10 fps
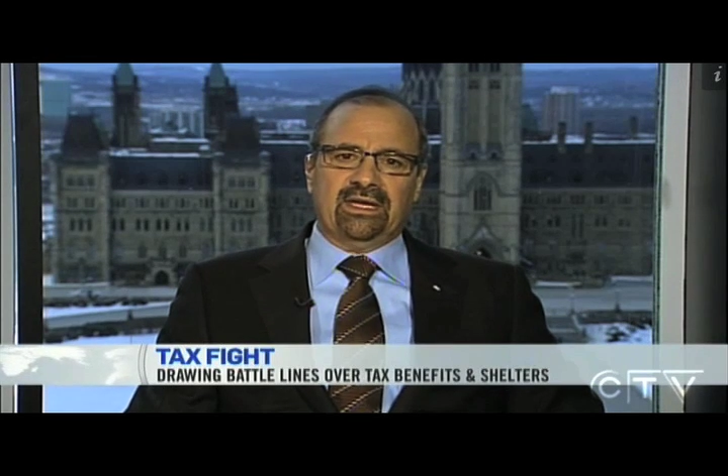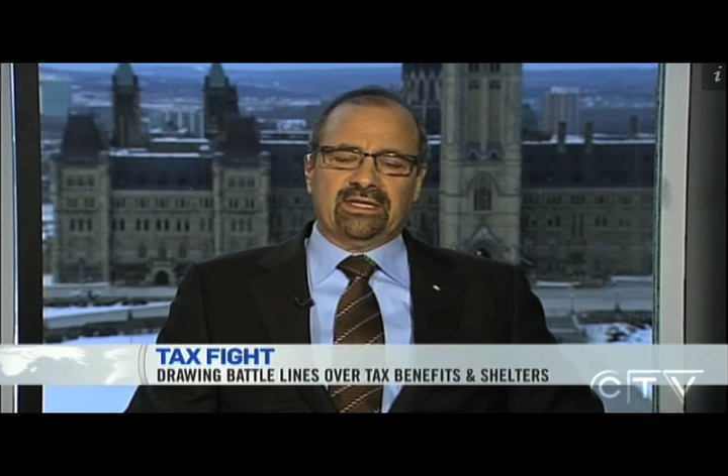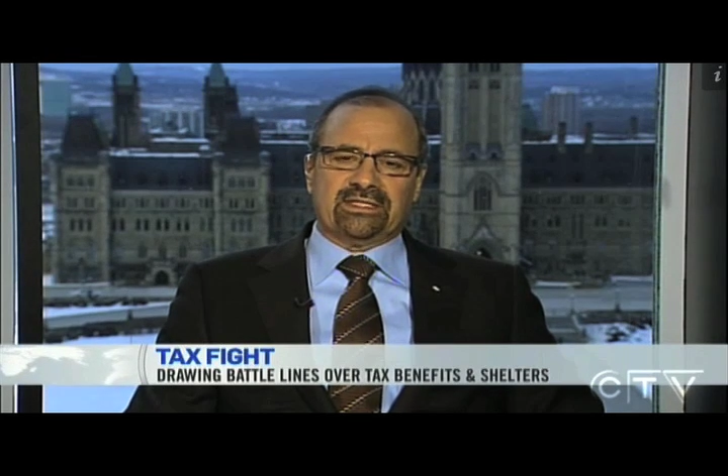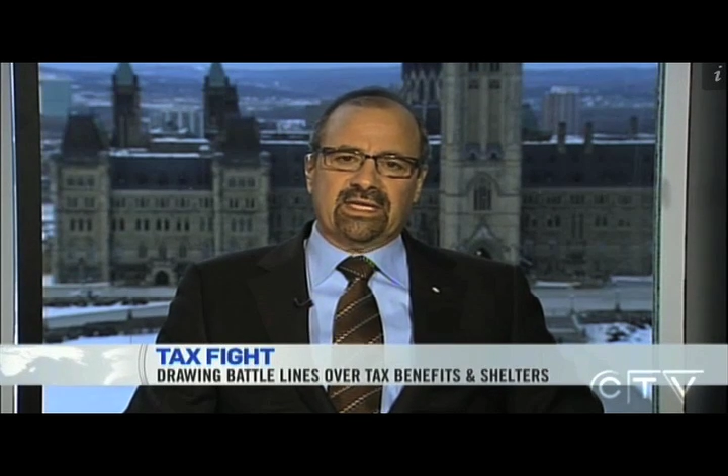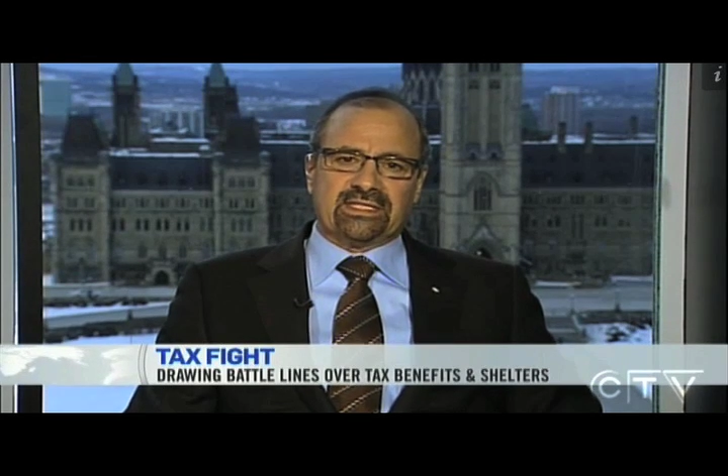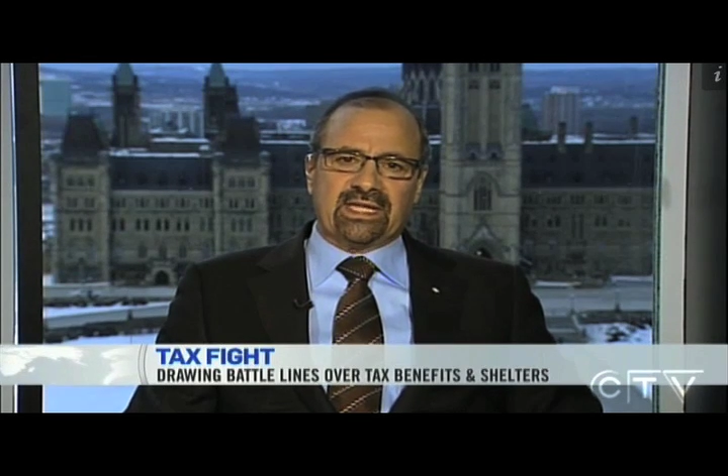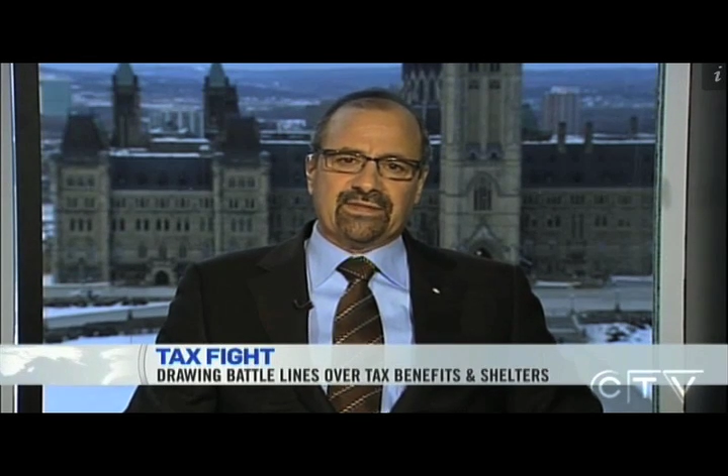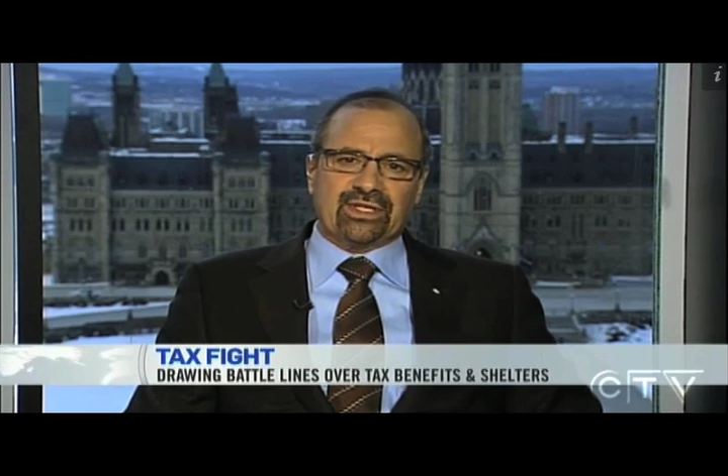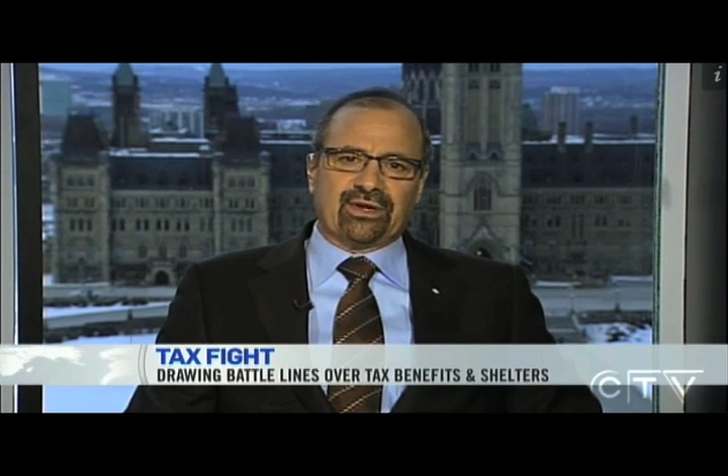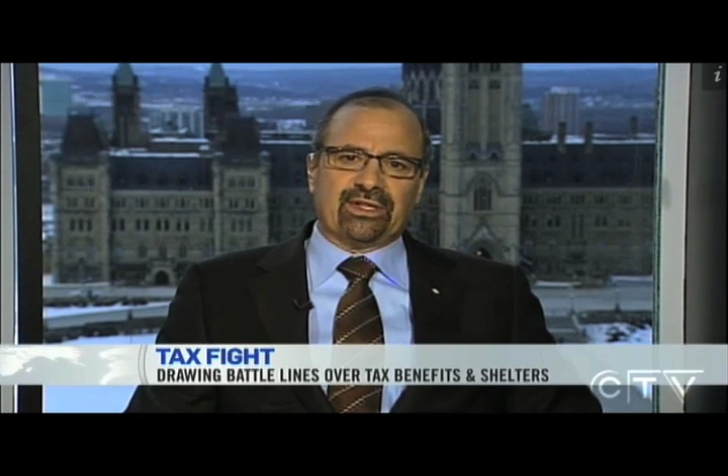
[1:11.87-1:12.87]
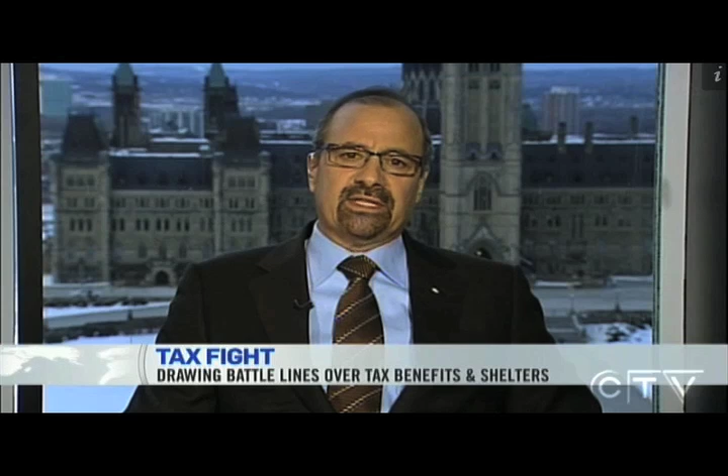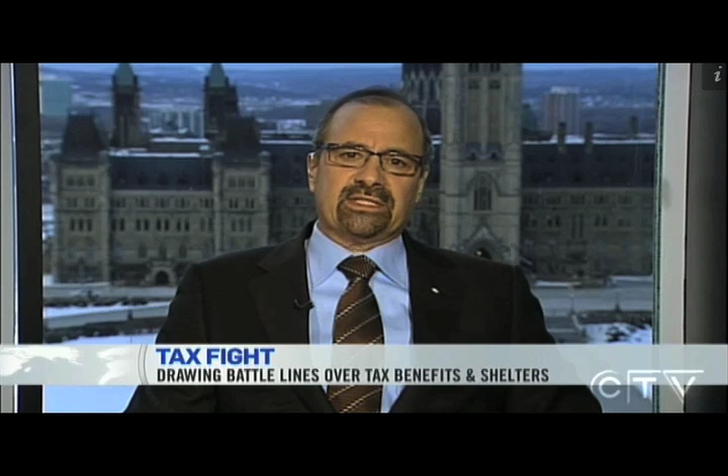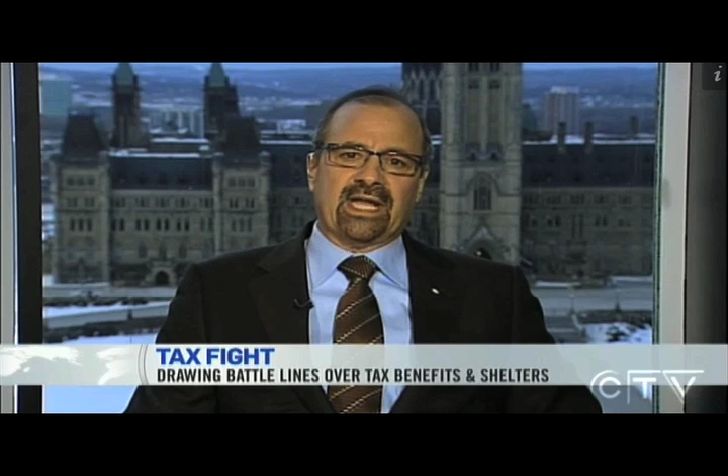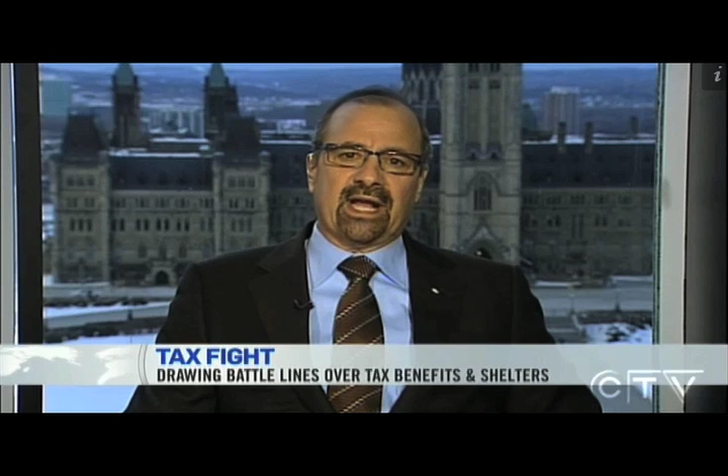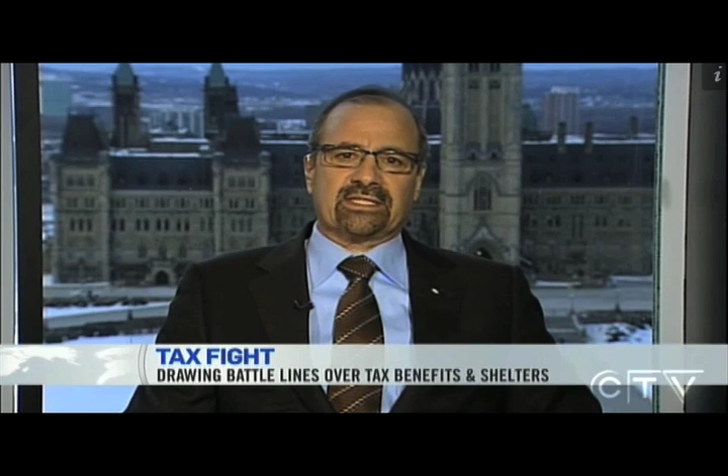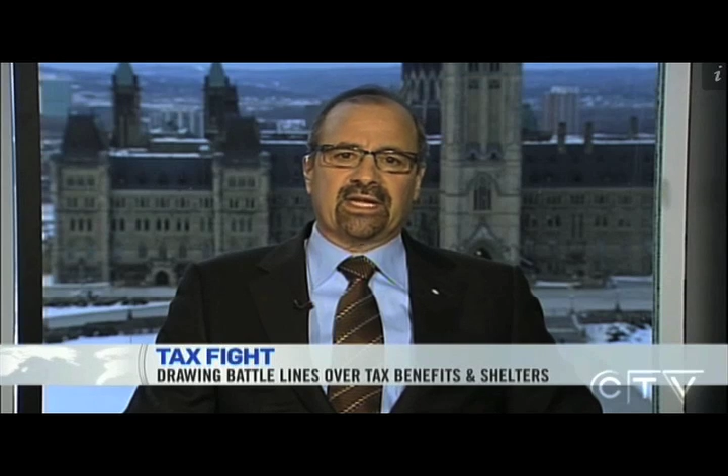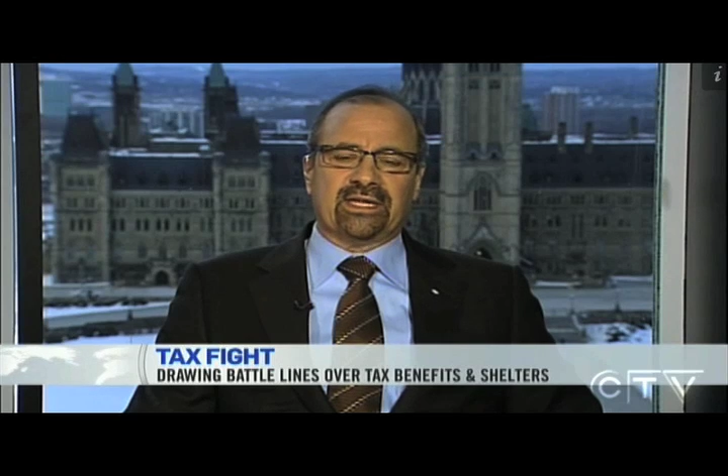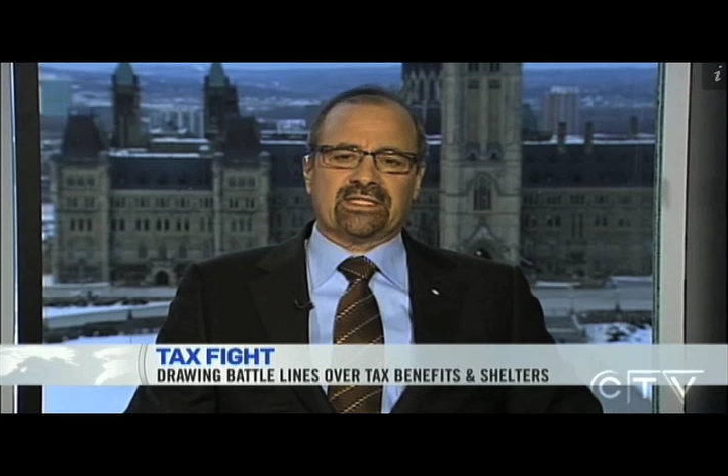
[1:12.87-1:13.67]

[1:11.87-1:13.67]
since they've started these tax cuts,